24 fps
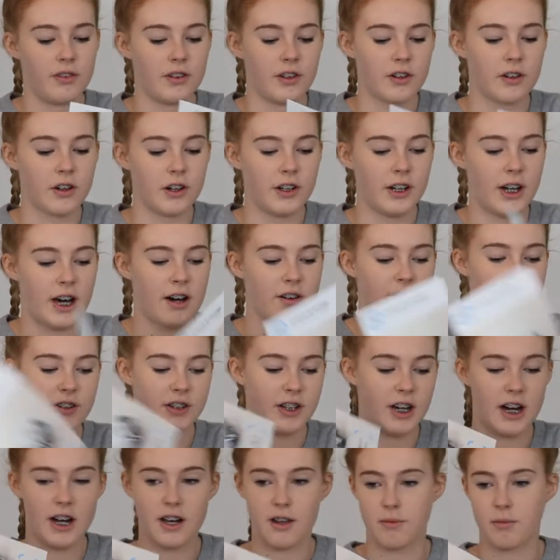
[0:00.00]
They've got an
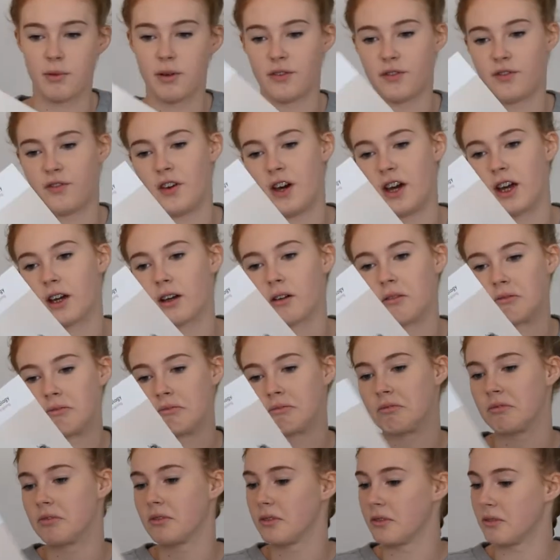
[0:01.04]
advertisement thing
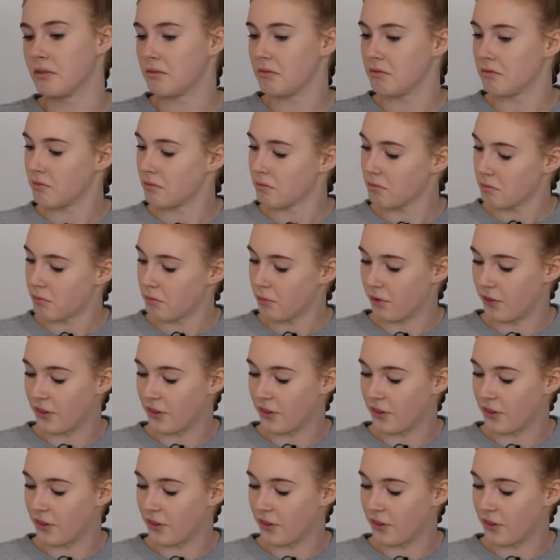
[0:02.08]
with